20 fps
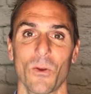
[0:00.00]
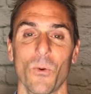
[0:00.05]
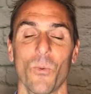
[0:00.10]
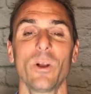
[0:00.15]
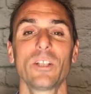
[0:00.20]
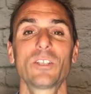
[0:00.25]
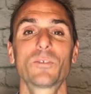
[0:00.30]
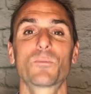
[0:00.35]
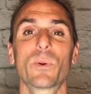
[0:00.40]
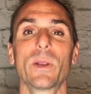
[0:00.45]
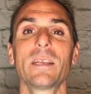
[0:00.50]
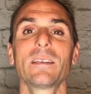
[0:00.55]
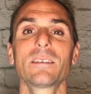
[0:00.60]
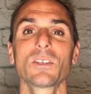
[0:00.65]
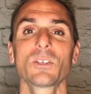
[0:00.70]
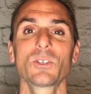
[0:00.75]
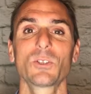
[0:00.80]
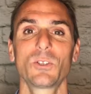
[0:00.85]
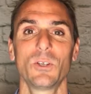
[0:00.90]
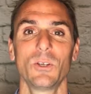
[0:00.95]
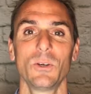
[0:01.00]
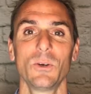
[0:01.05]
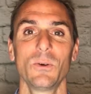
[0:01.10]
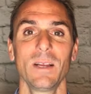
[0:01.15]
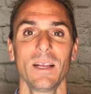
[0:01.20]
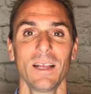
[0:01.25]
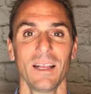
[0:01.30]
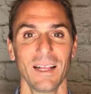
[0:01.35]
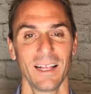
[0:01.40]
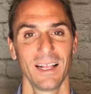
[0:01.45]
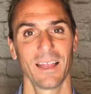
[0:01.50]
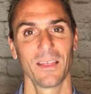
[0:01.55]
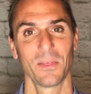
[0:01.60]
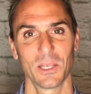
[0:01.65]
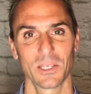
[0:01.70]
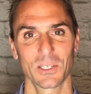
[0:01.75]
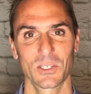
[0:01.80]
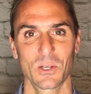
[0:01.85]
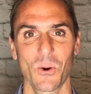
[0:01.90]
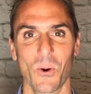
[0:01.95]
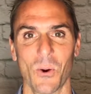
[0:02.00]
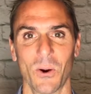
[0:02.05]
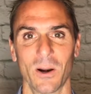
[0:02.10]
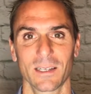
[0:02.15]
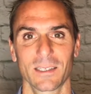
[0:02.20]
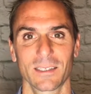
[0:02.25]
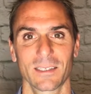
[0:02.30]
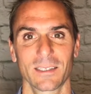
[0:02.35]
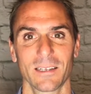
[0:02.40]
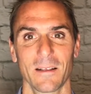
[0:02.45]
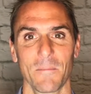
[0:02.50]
Which brings us to this course.